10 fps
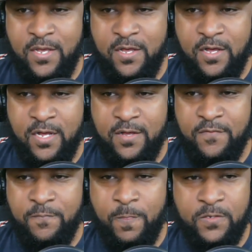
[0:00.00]
uh,
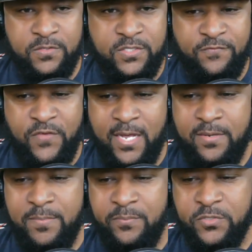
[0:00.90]
uh
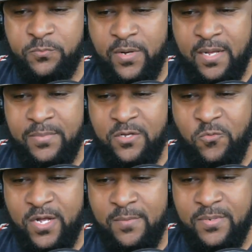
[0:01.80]
family members probably
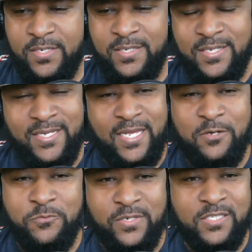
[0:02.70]
aware, but I
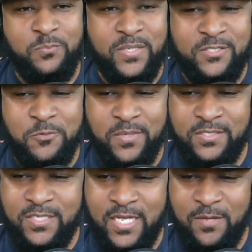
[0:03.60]
don't really spend too
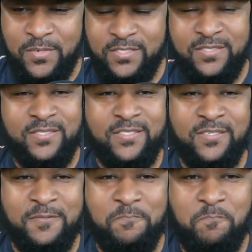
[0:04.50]
much time listening
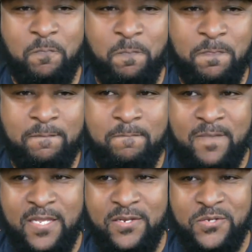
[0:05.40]
to
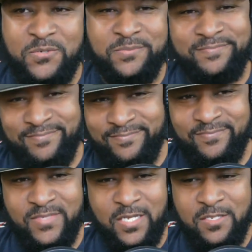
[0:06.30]
you know
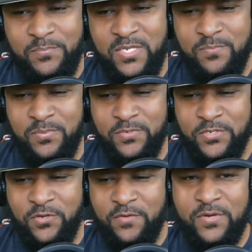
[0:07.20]
other people. You
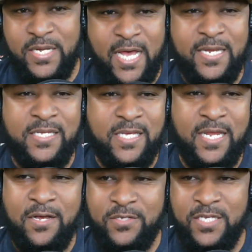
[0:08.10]
know, every now and again
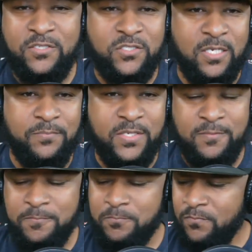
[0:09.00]
I'll catch something,
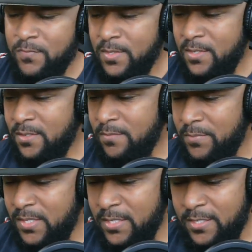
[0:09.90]

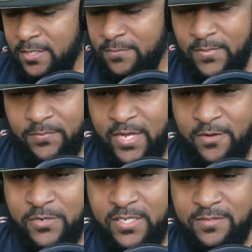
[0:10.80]
but uh, I'm not
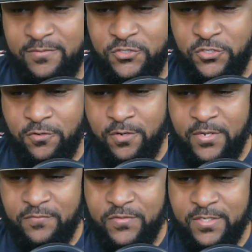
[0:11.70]
really sure
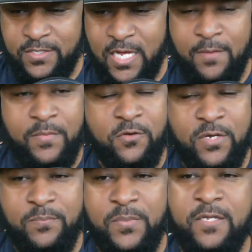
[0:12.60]
enough to comment on
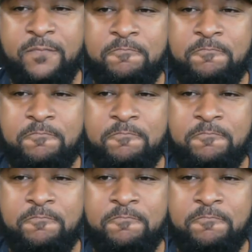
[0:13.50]
it. But